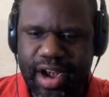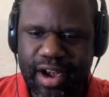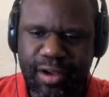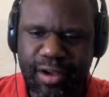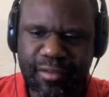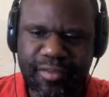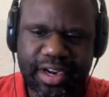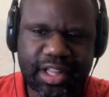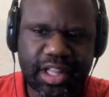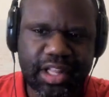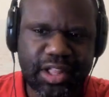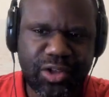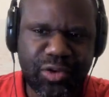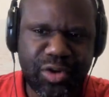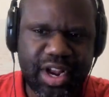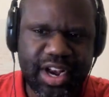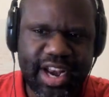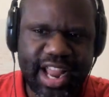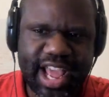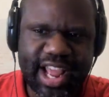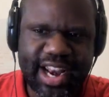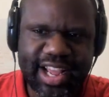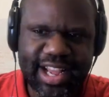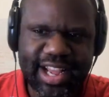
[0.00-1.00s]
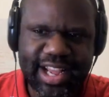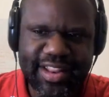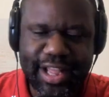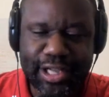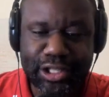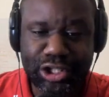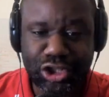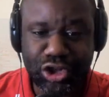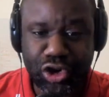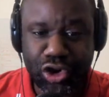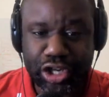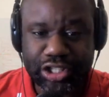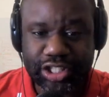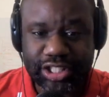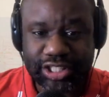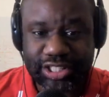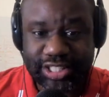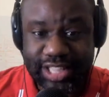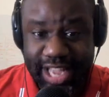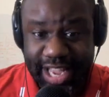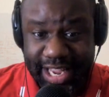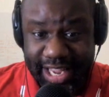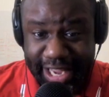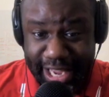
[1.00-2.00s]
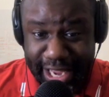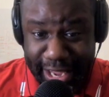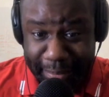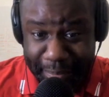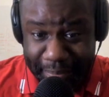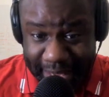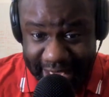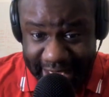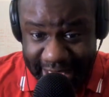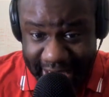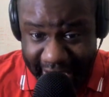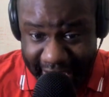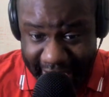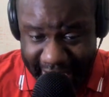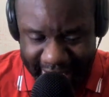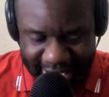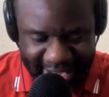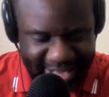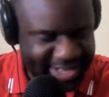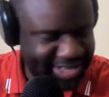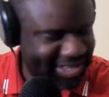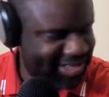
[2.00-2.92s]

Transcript: forget to throw in that uh, that Georgia Tech MBA.